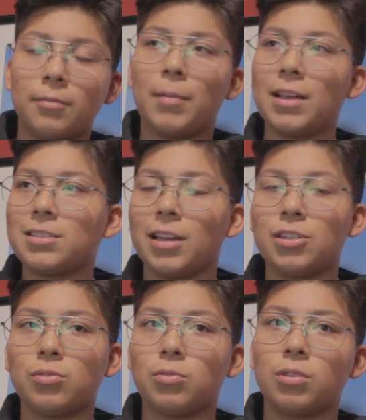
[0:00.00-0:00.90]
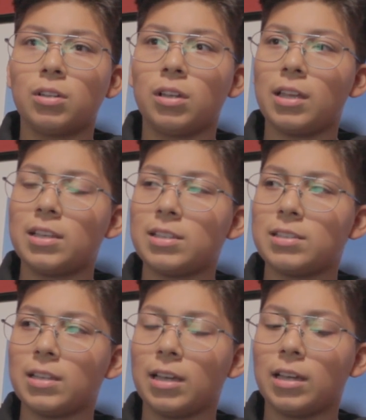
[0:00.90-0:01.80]
my schedule
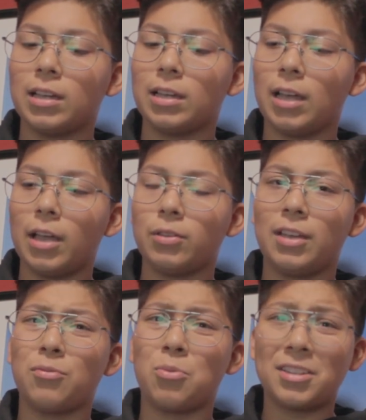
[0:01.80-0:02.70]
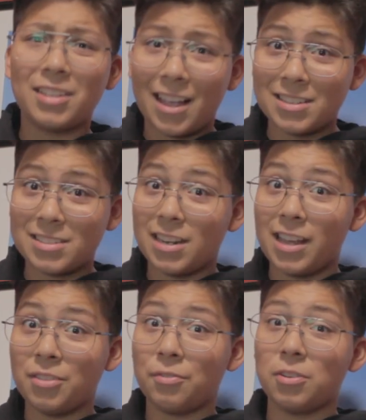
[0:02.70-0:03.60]
is I only have one class
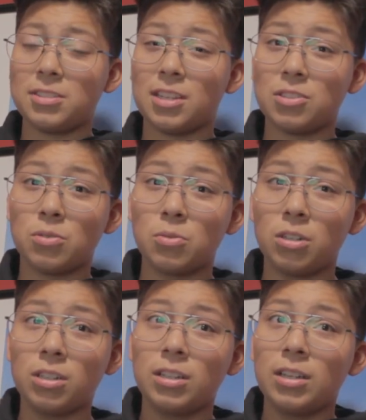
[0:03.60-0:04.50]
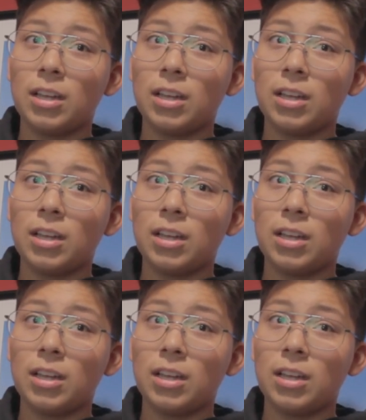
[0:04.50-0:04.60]
today on the first day of school,